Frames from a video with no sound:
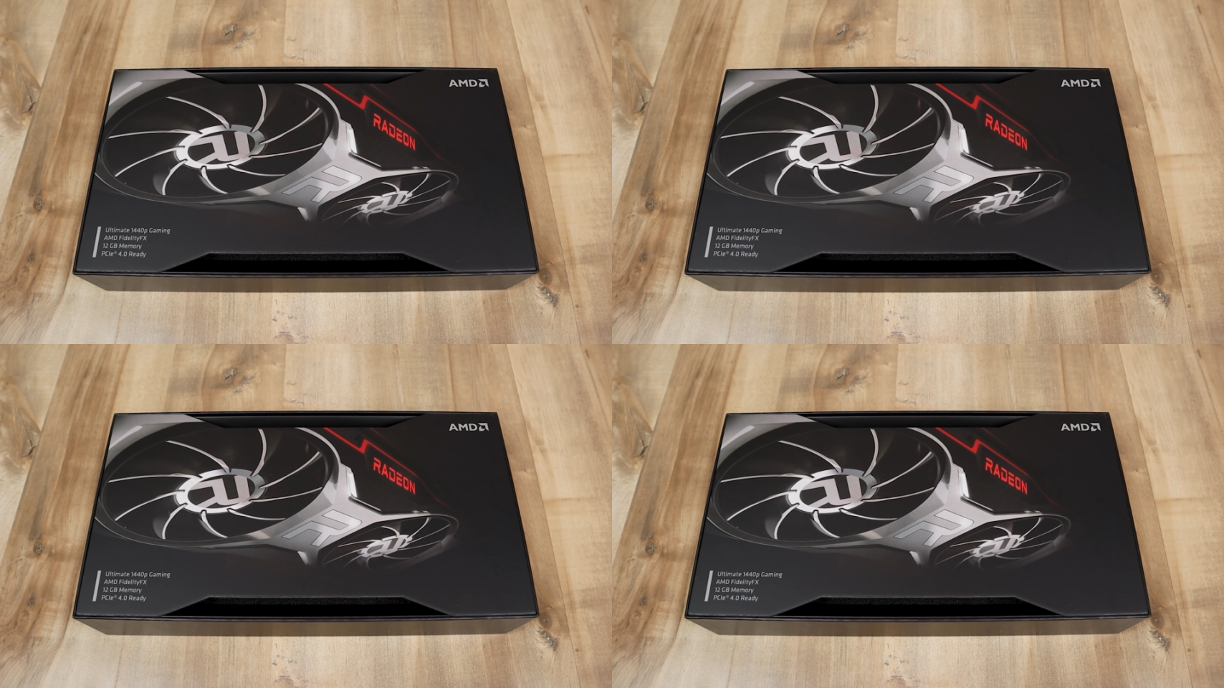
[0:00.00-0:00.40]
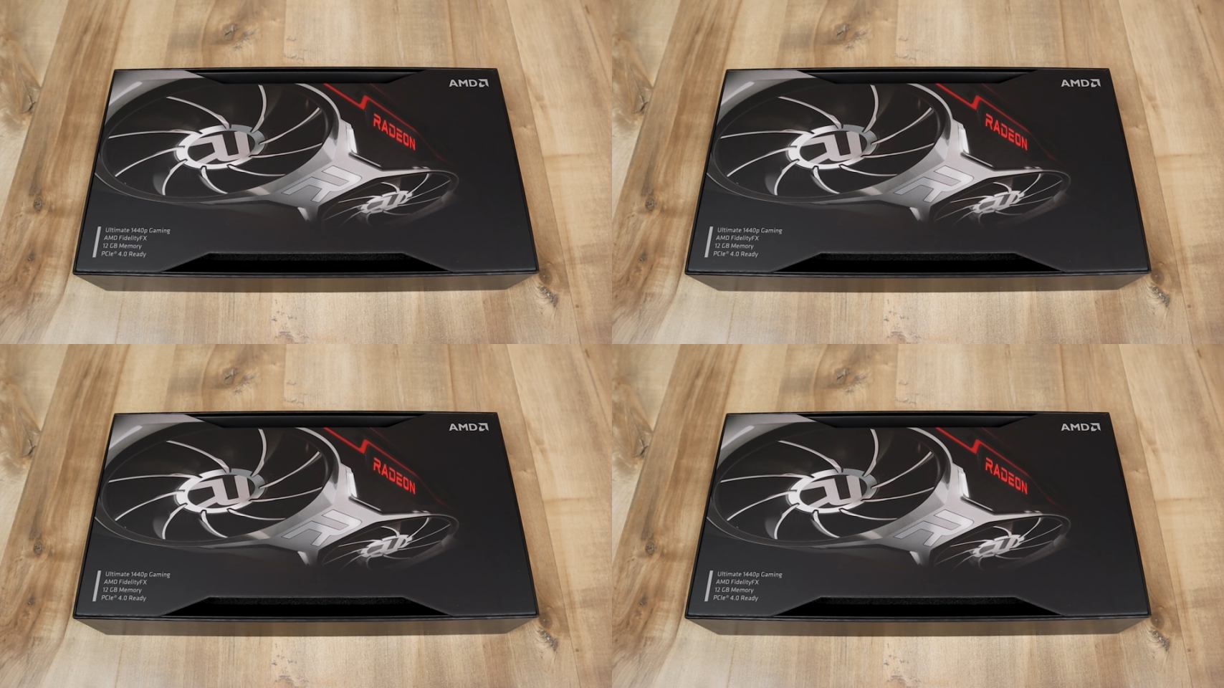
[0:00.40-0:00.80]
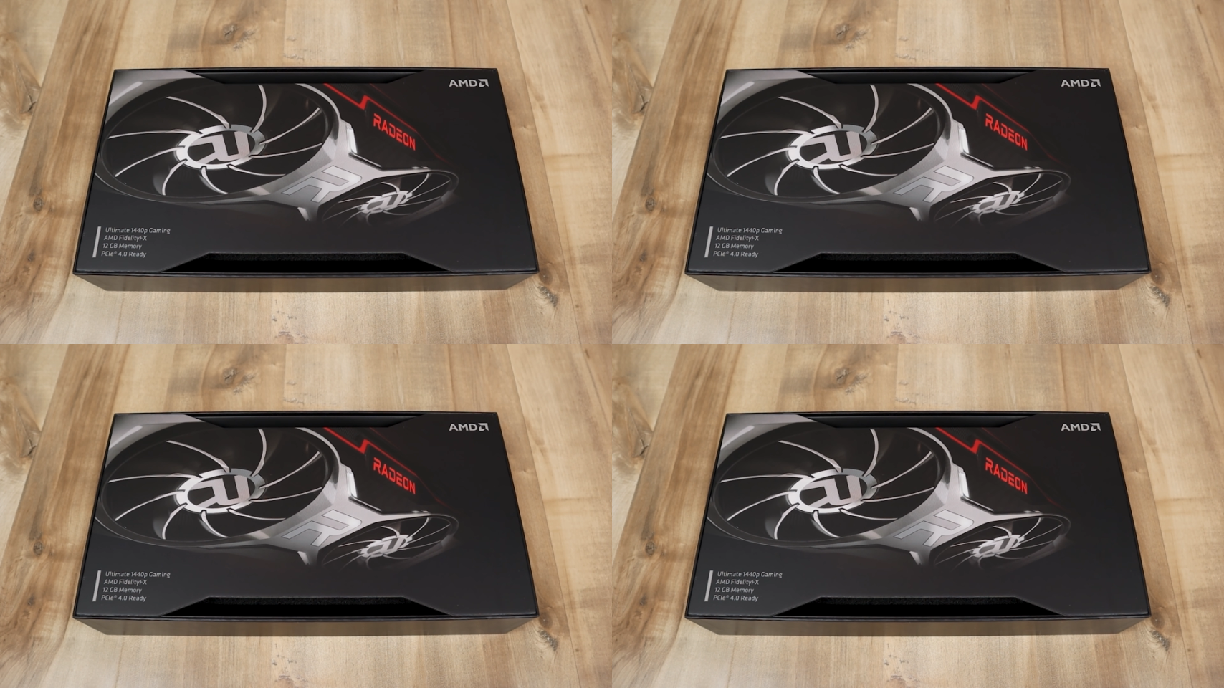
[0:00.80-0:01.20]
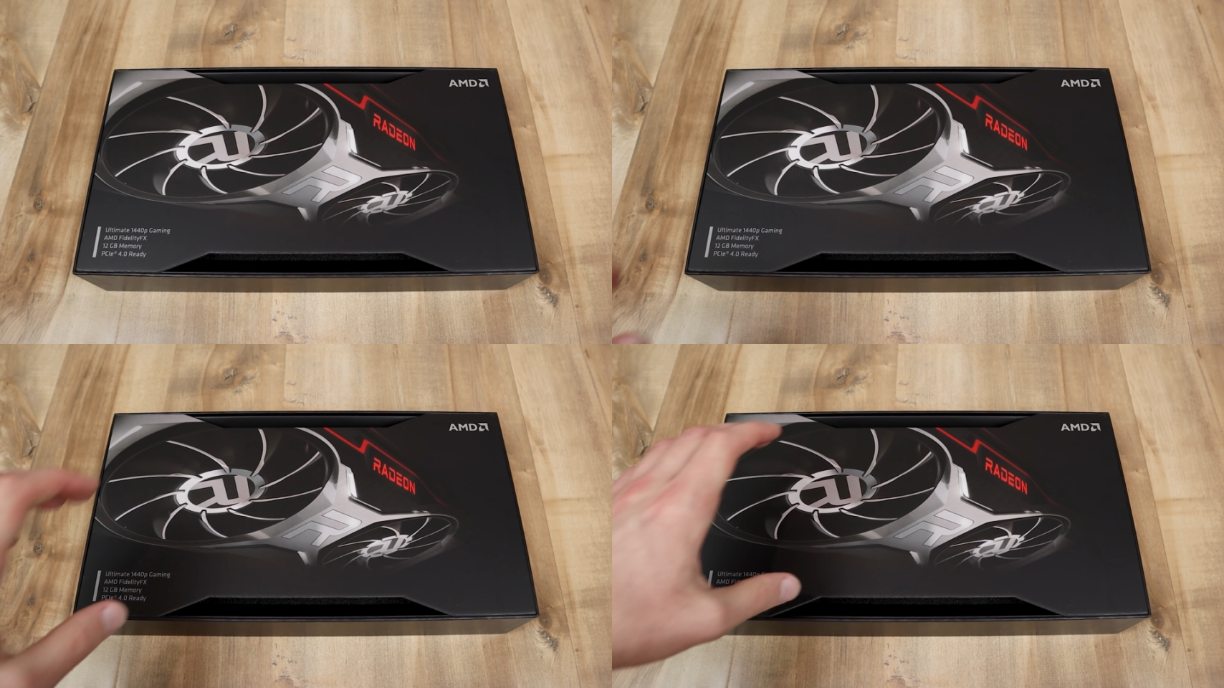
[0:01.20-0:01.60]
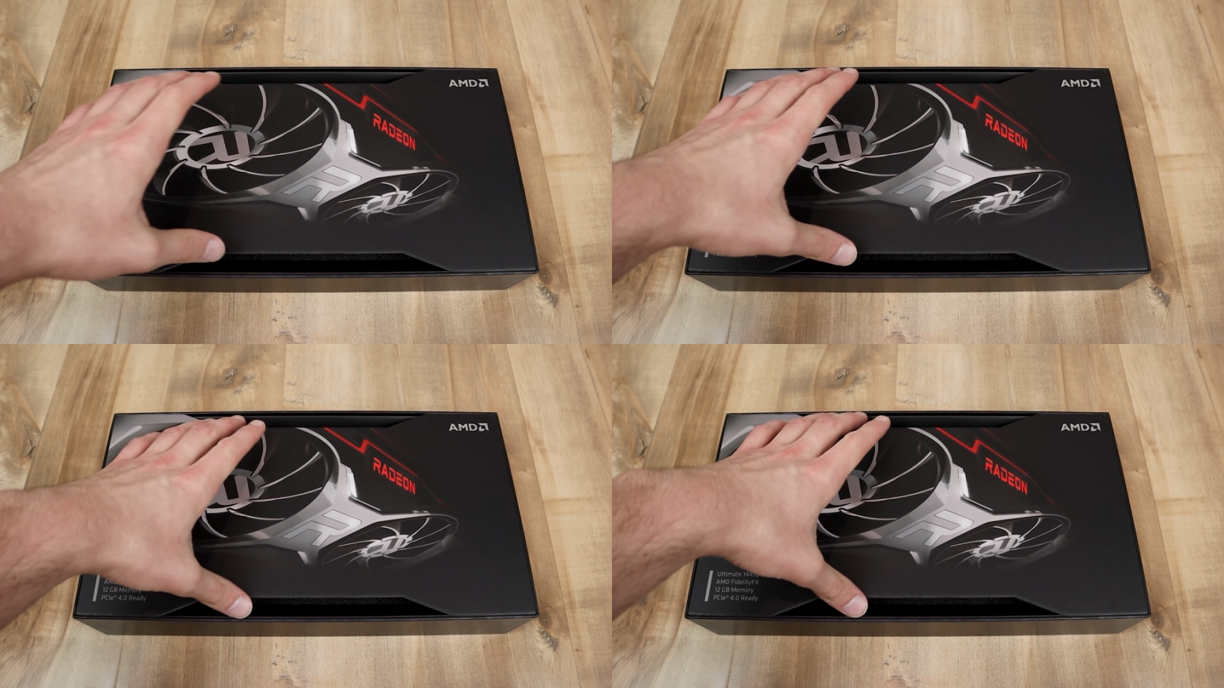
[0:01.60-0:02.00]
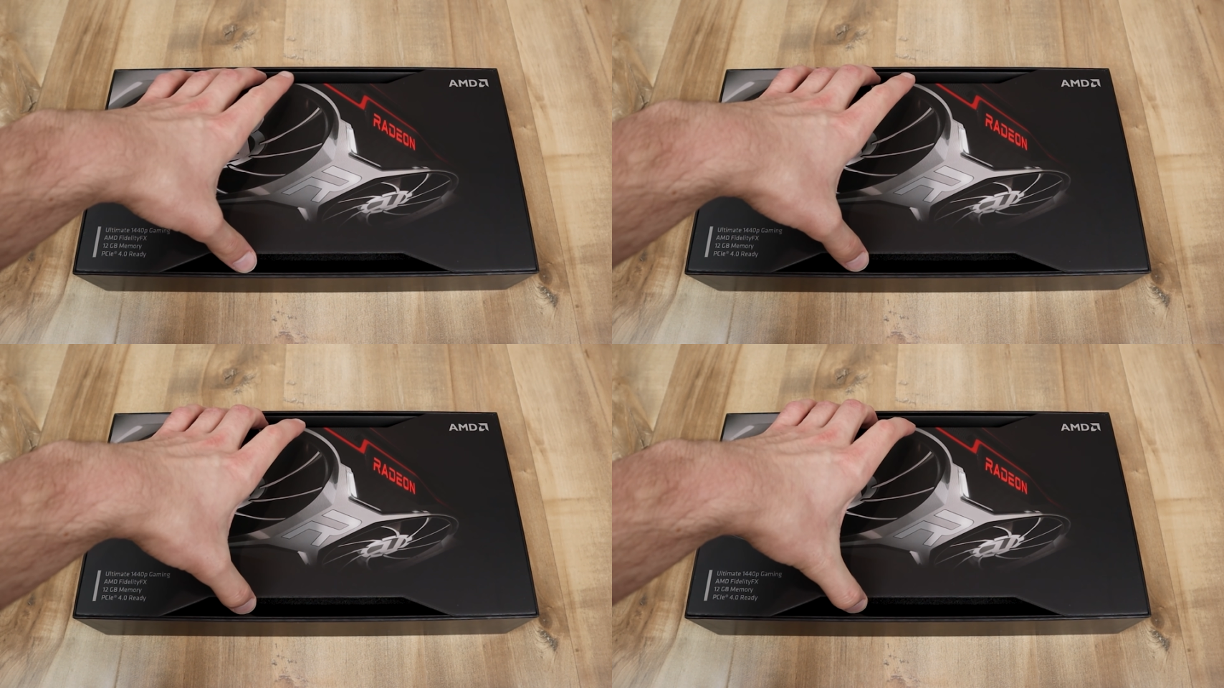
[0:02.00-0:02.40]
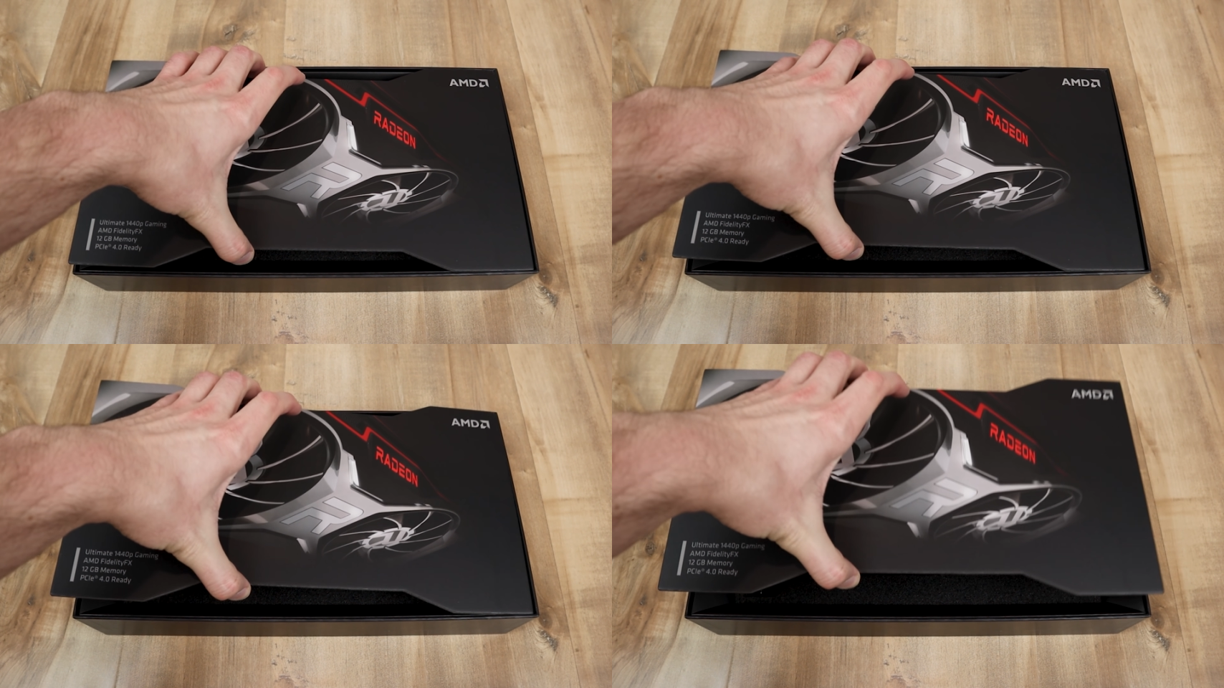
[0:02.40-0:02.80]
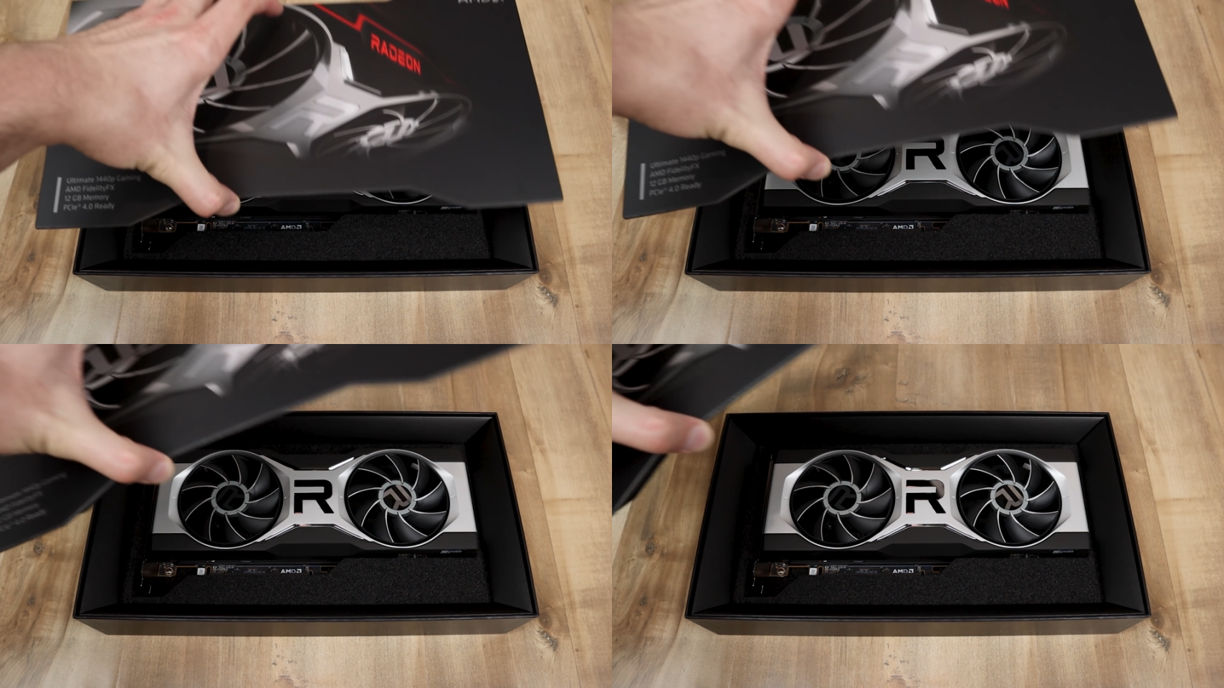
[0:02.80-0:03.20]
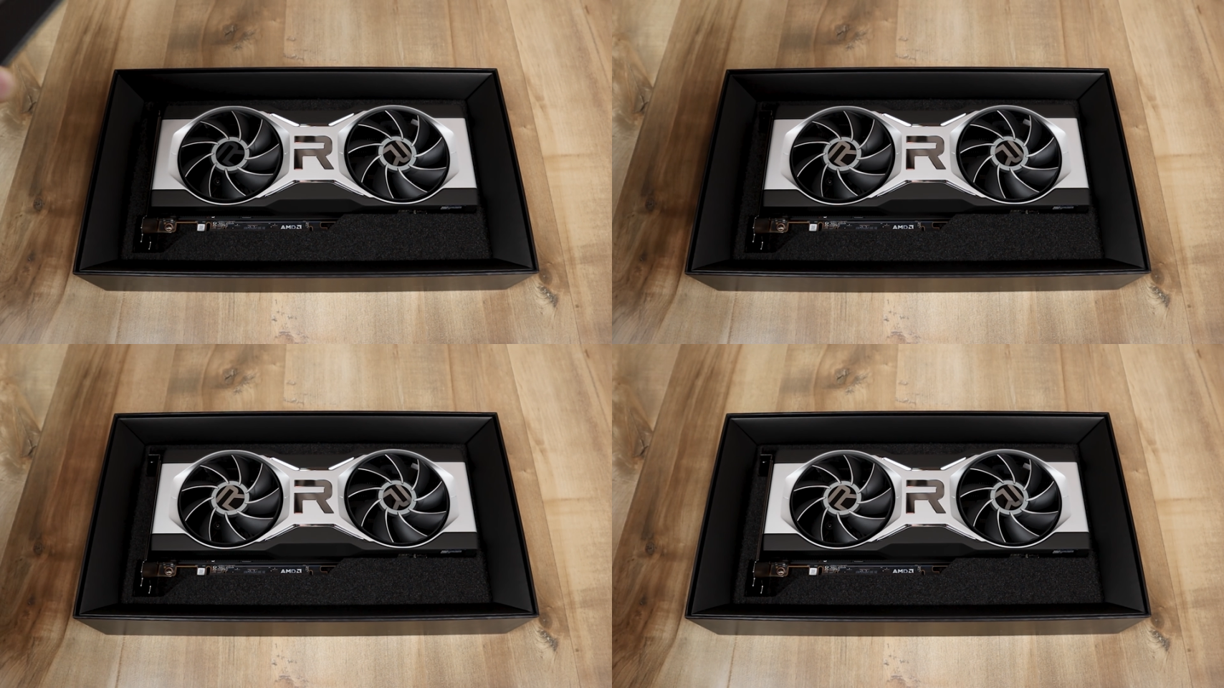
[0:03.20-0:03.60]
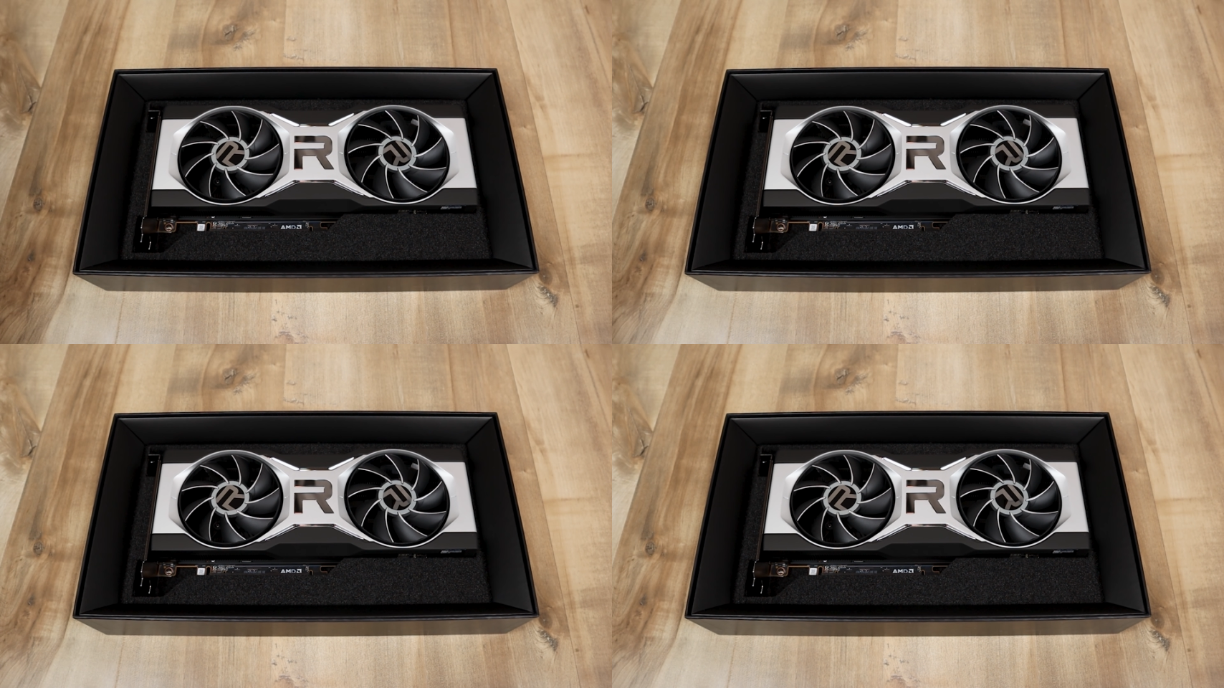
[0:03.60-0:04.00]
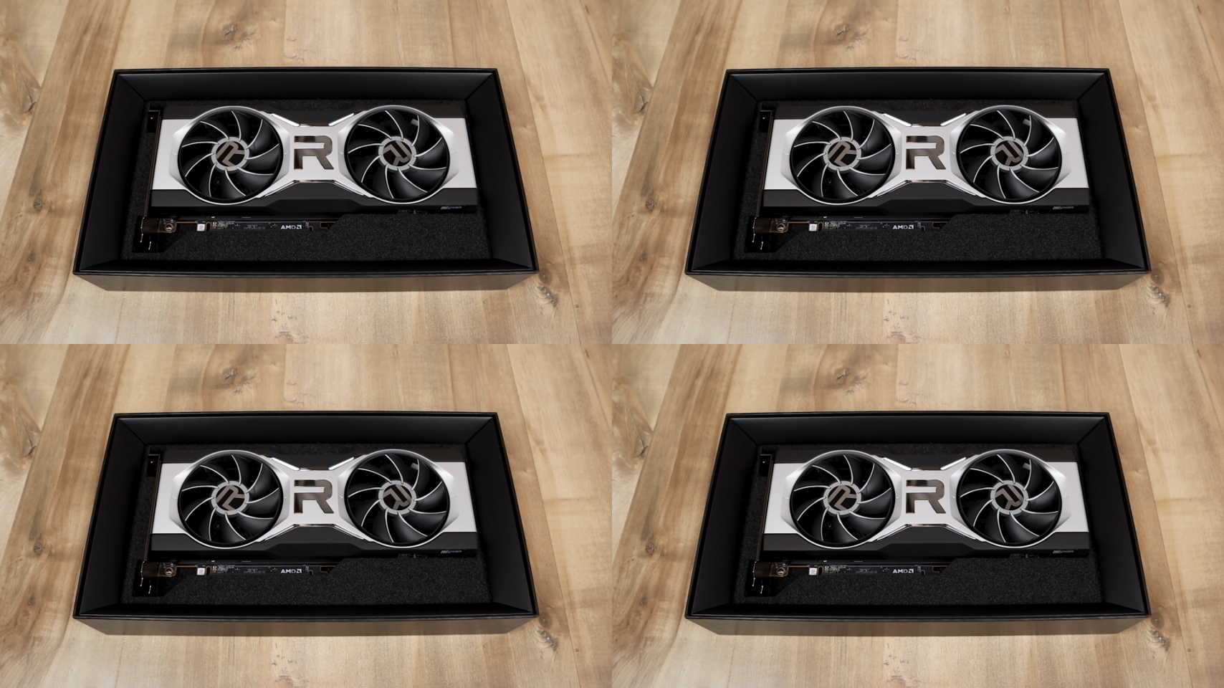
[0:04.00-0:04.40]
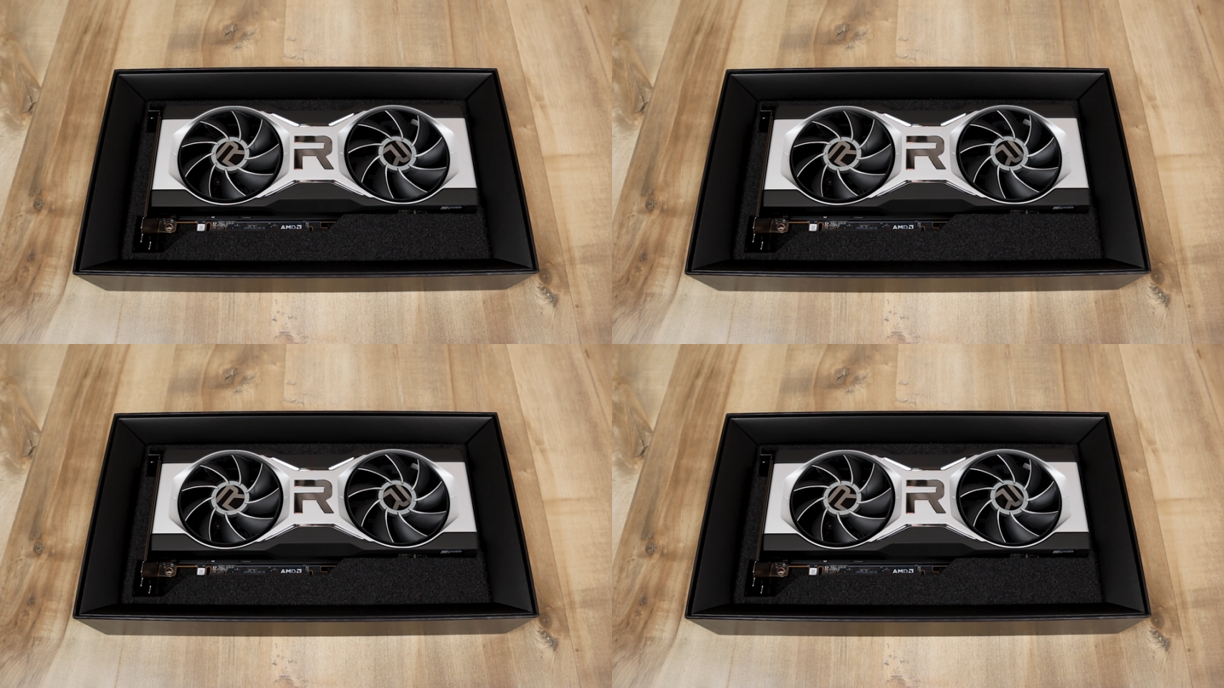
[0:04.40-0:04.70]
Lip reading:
(no speaker visible)